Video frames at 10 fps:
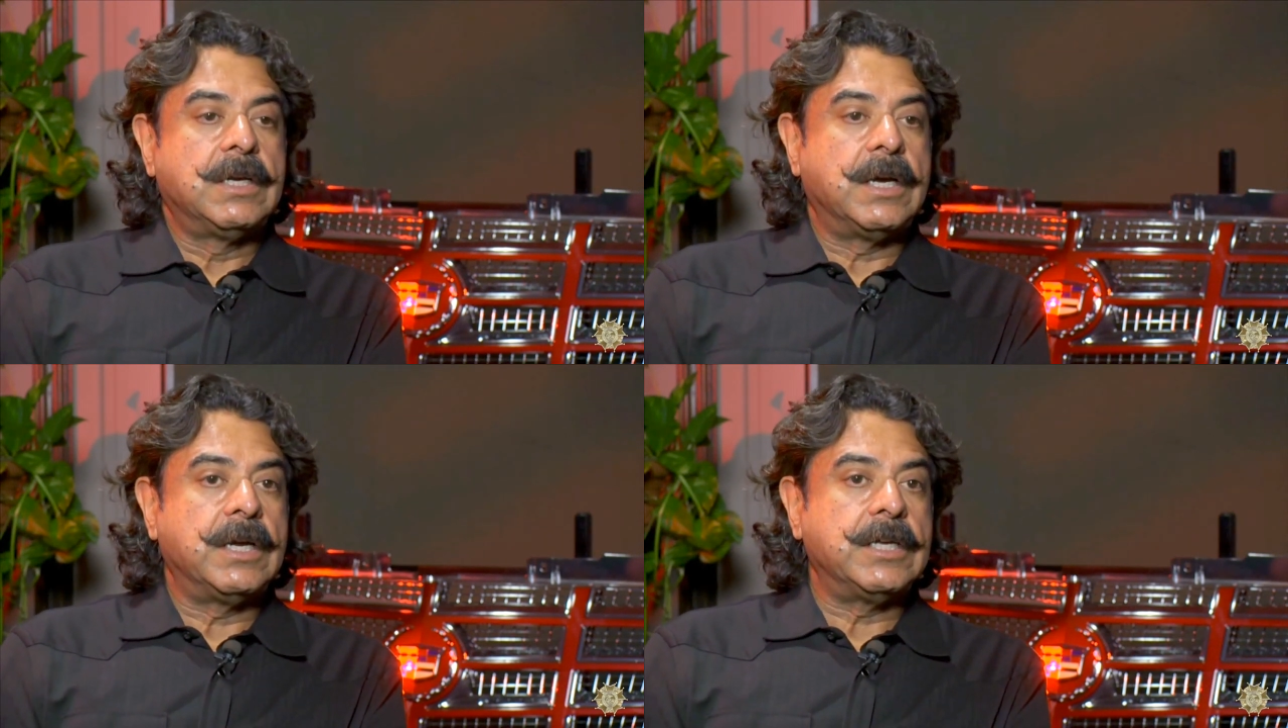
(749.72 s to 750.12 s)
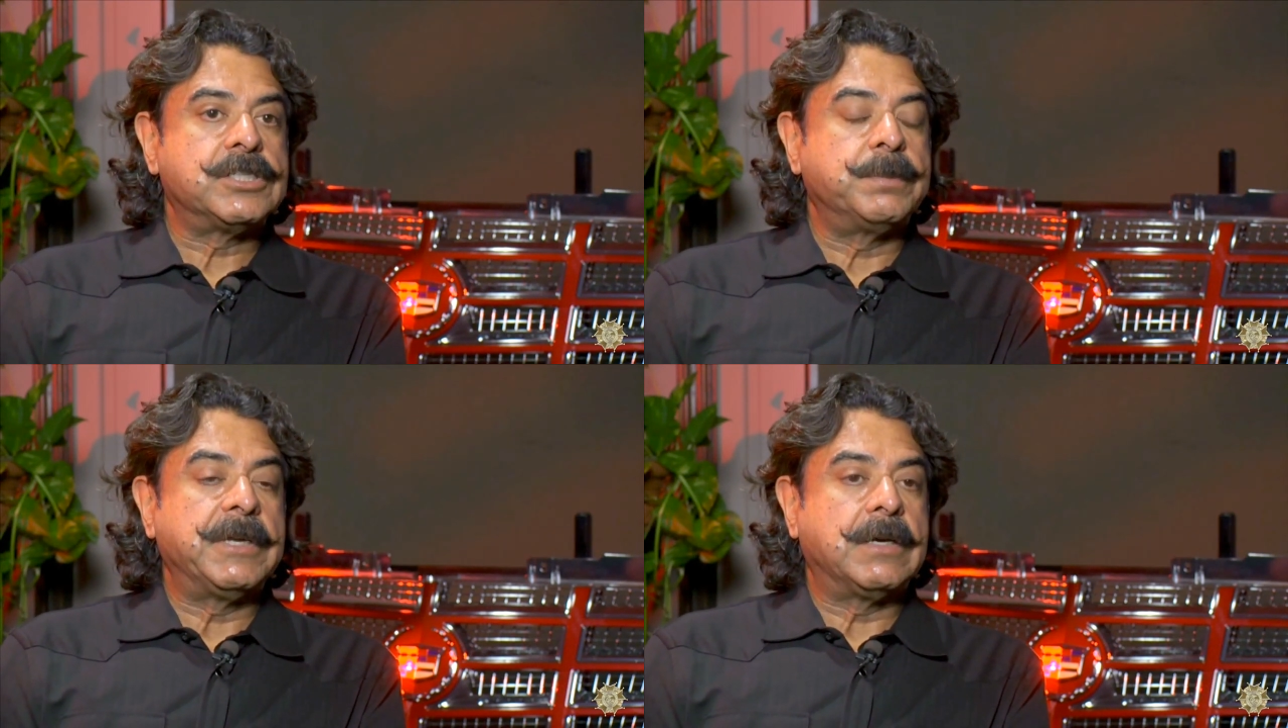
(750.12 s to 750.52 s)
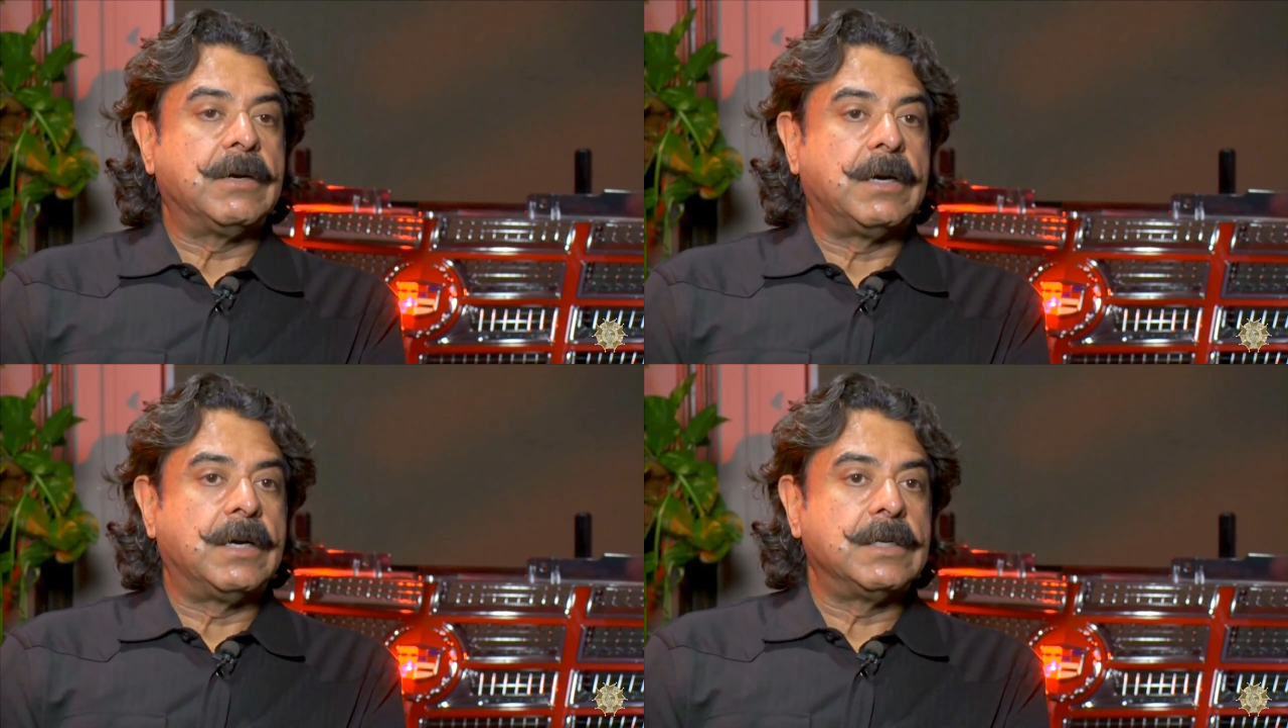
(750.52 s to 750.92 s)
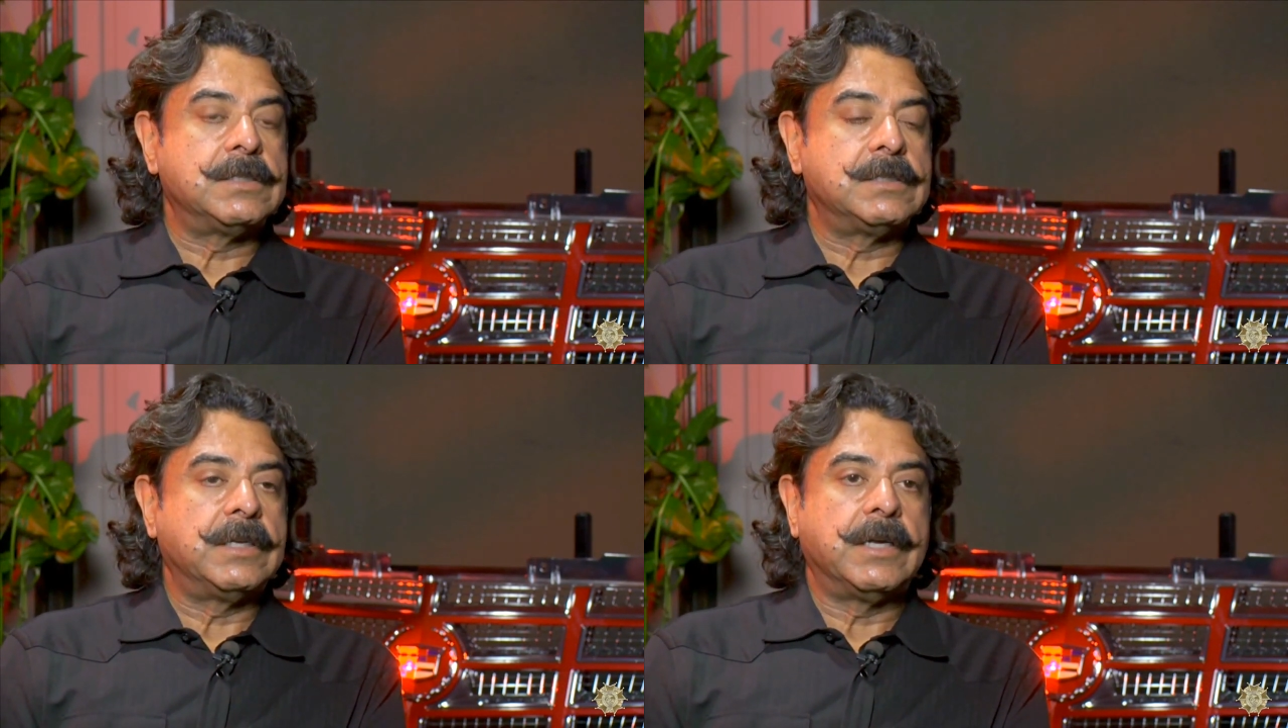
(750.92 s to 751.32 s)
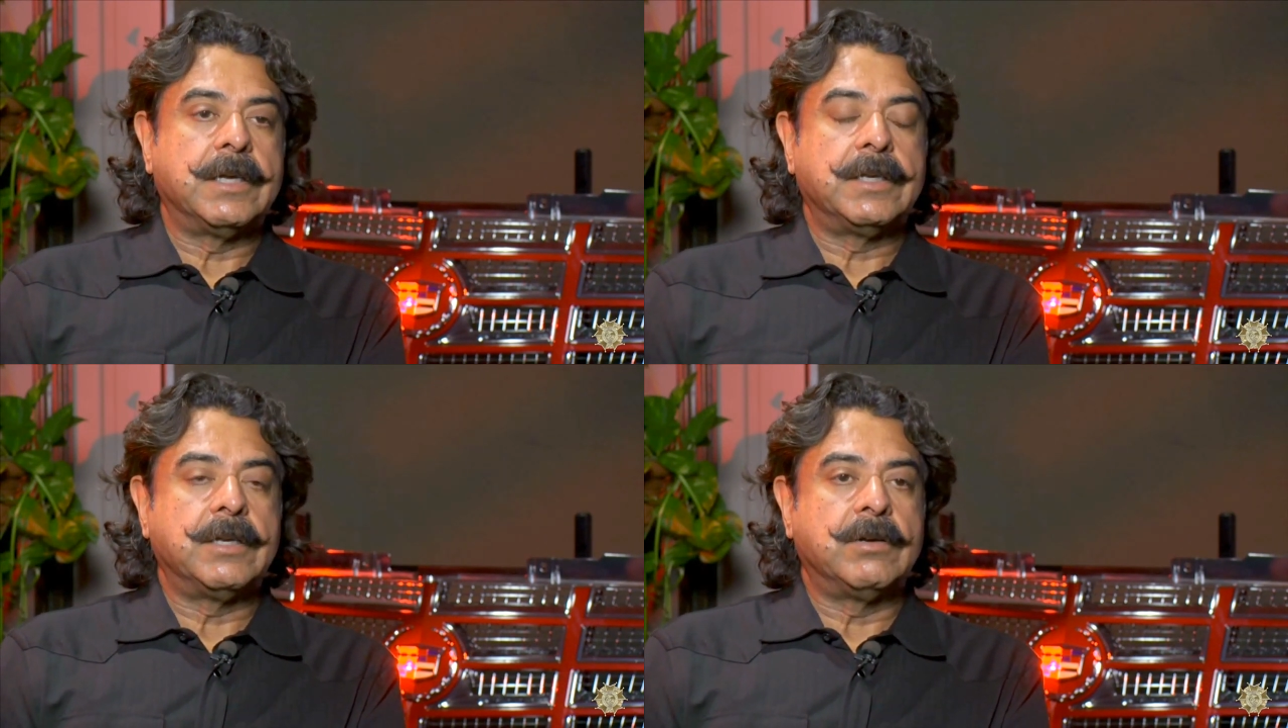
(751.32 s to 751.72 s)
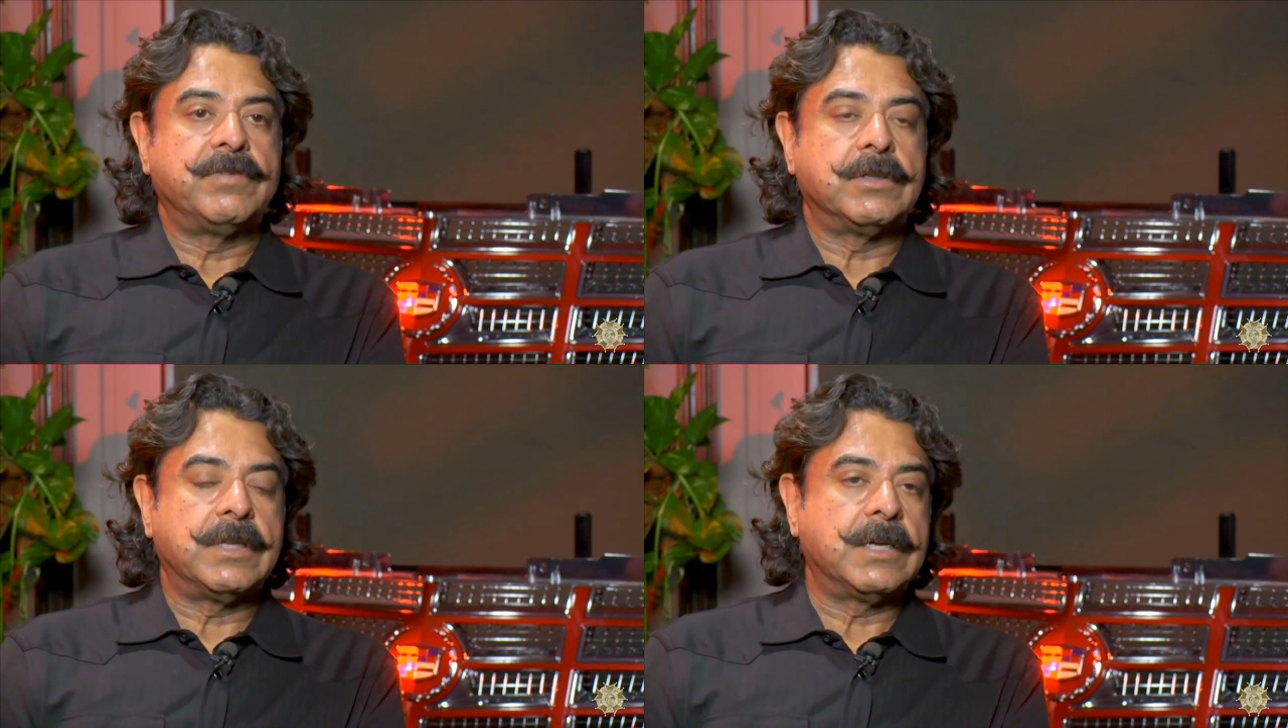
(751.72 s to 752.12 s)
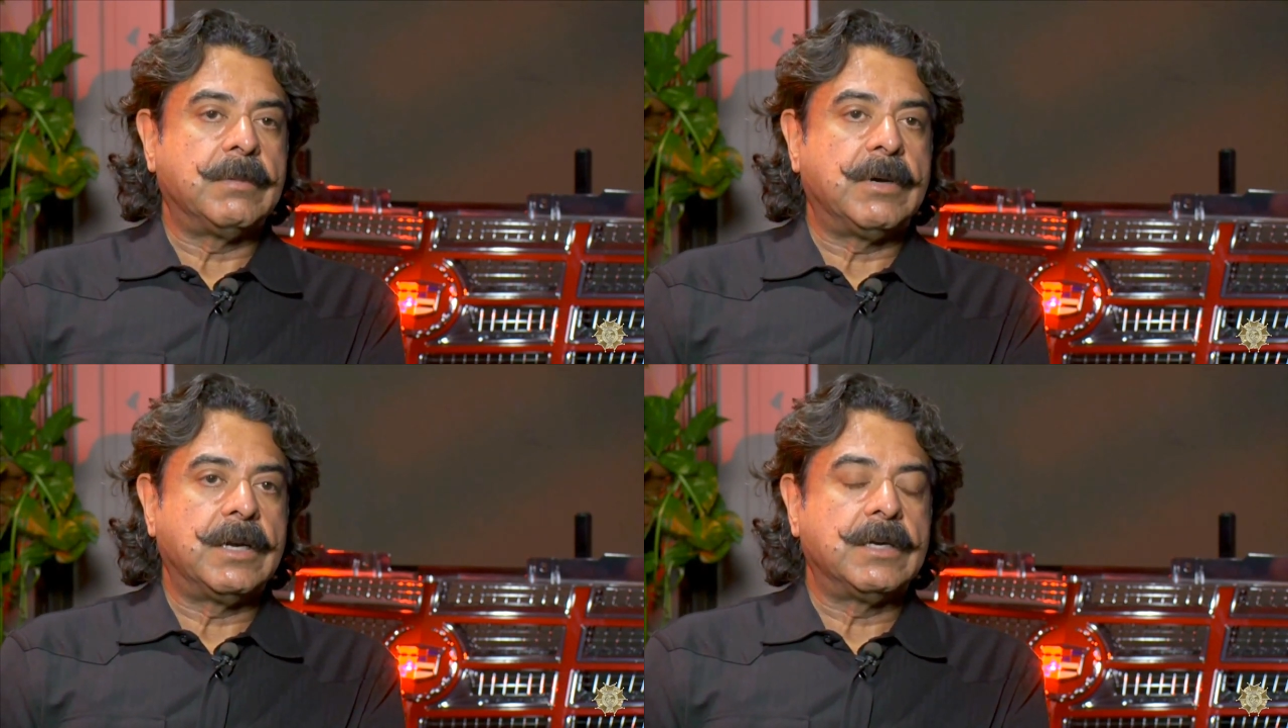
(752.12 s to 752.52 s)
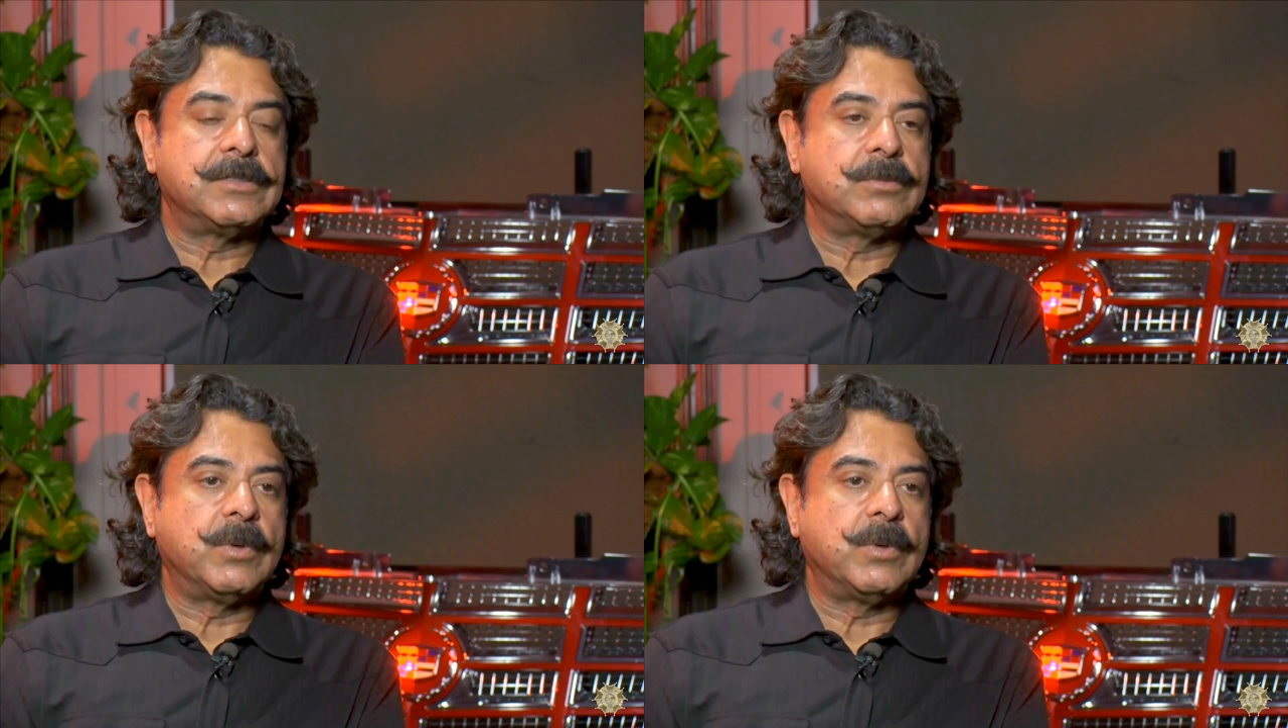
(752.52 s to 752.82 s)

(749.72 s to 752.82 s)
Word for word: uh, it's because, and you know, if you think about it,